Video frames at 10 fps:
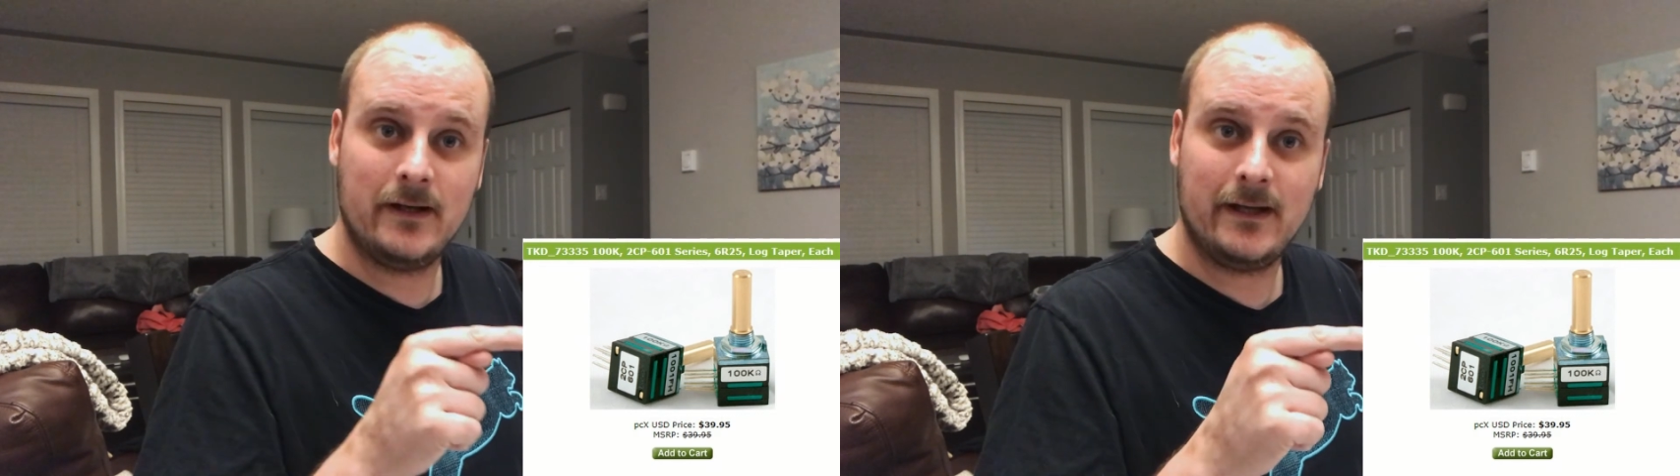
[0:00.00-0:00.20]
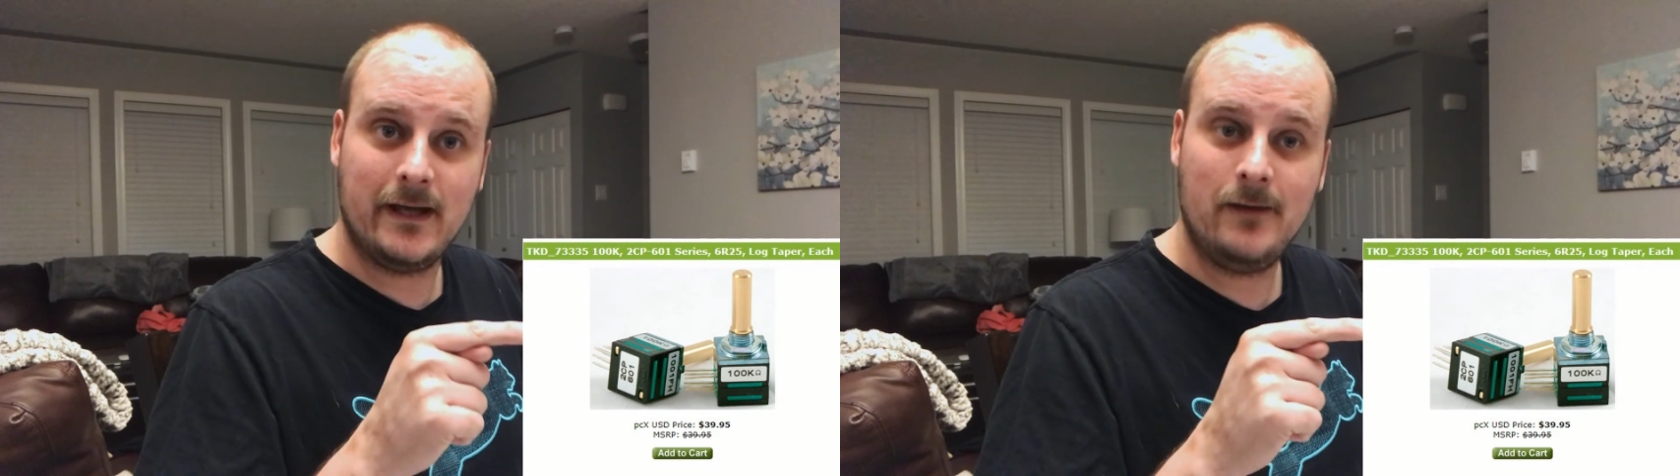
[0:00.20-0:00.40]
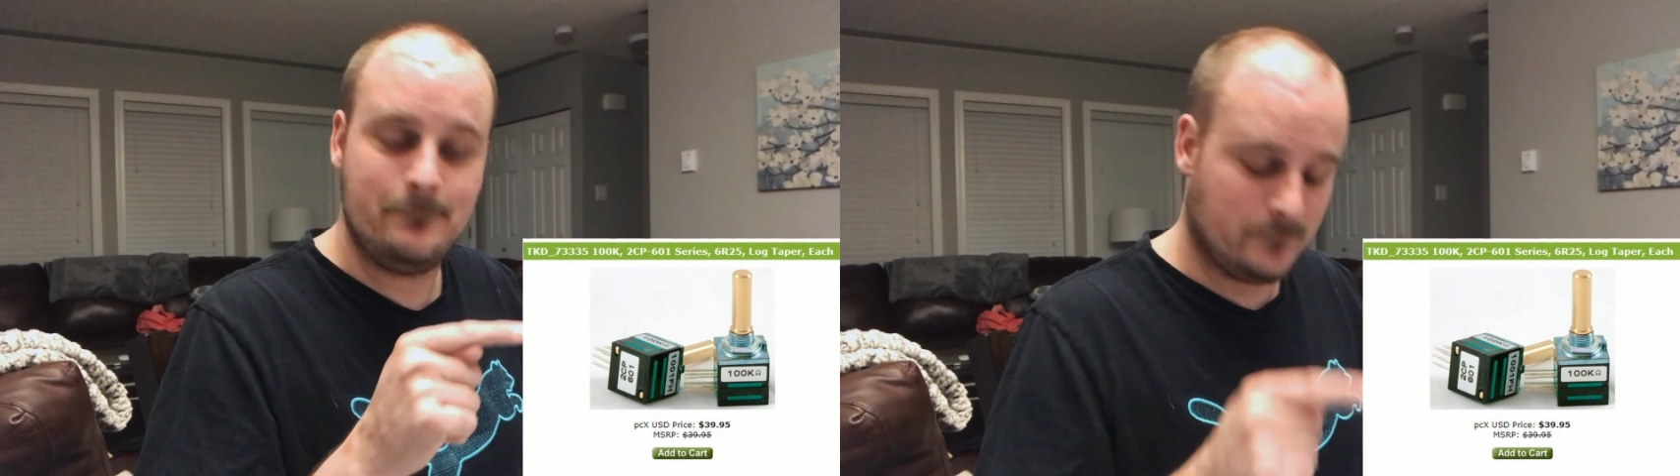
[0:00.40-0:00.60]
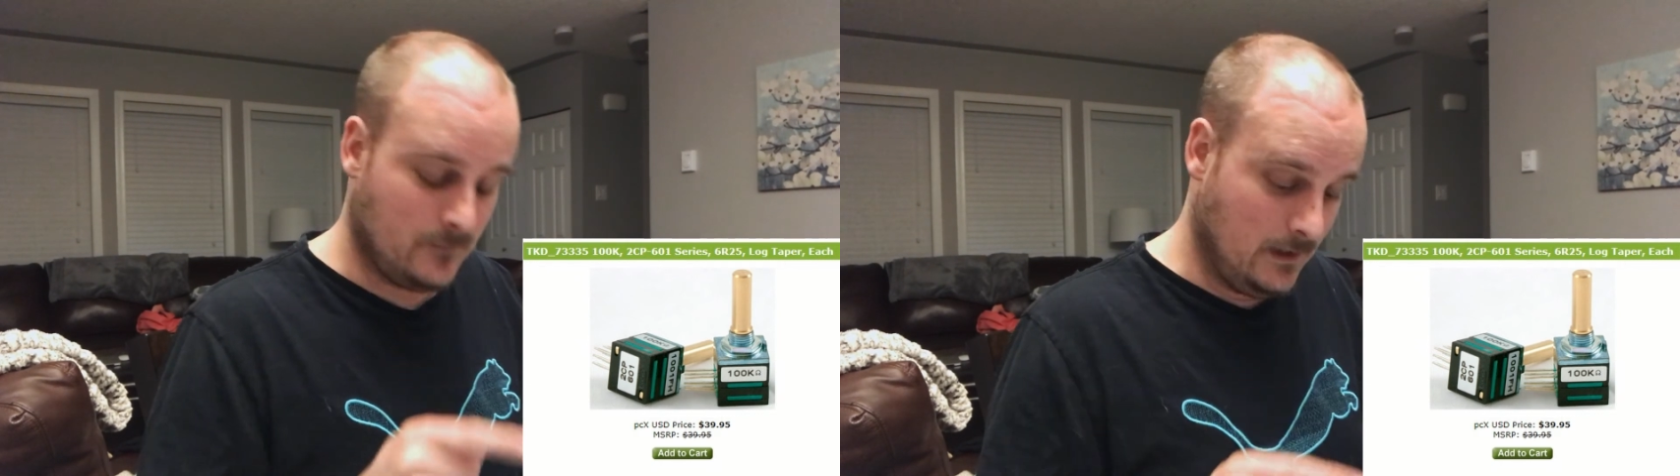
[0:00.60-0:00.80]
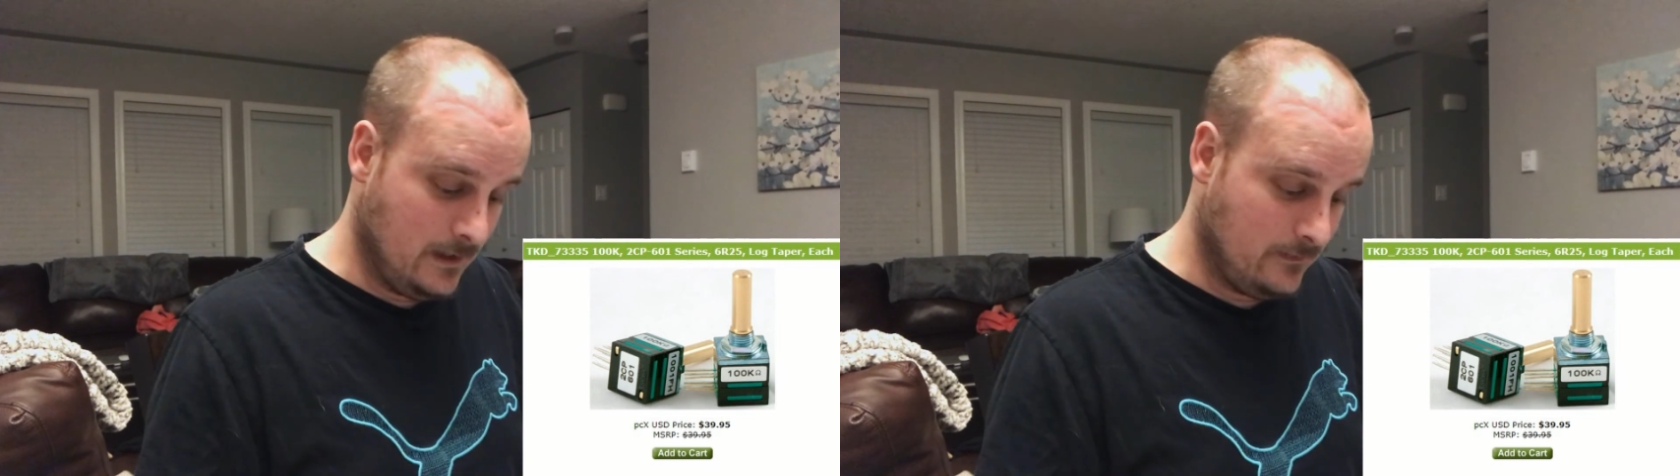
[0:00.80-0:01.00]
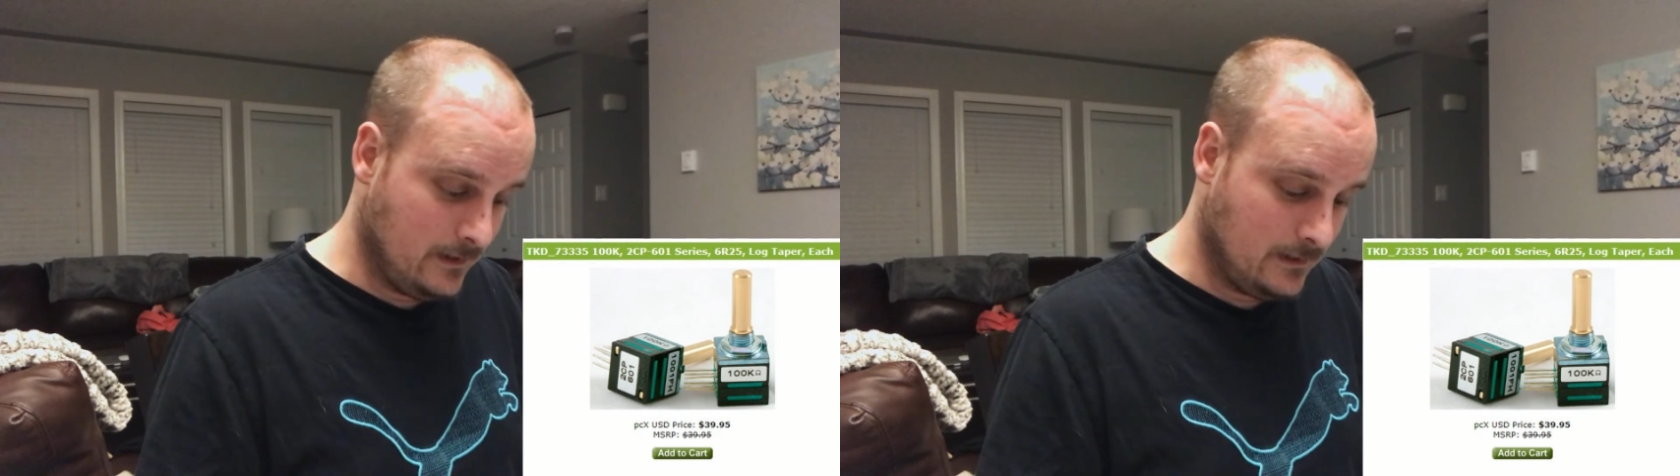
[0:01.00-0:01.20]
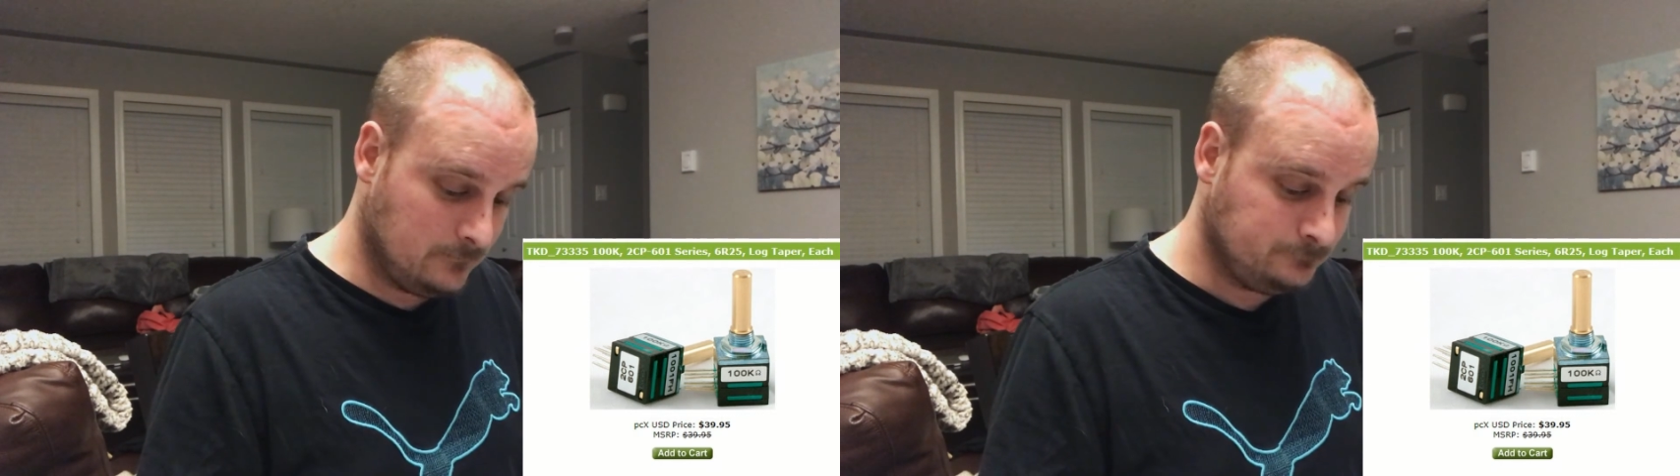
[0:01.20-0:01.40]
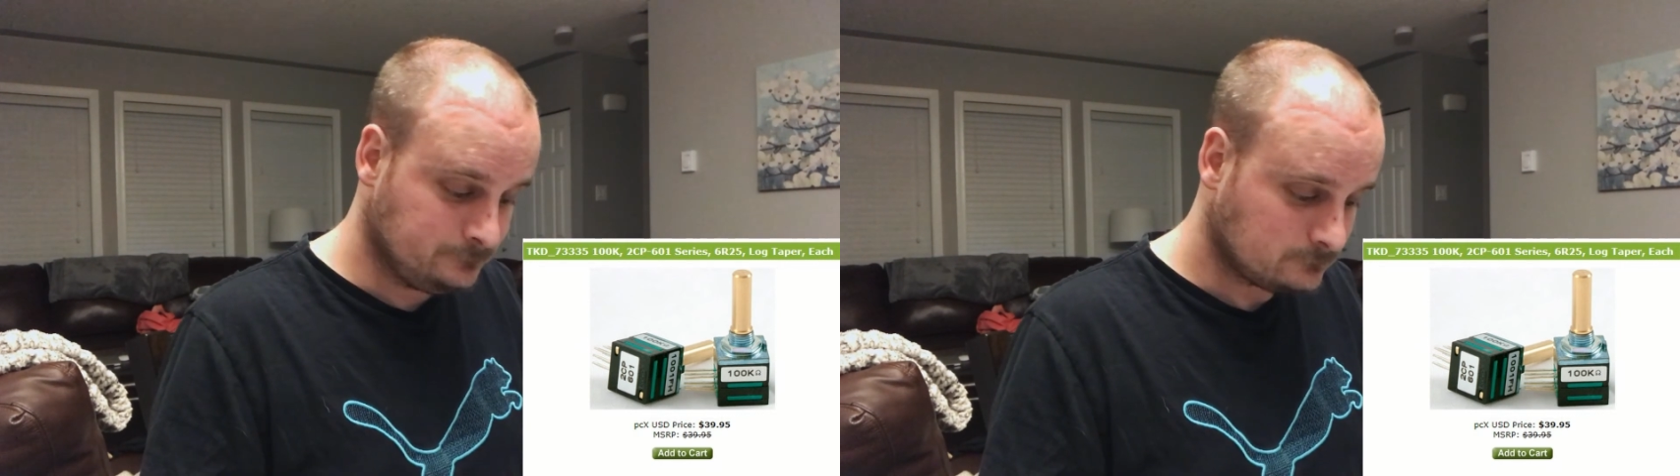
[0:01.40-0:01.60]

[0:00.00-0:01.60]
get, and then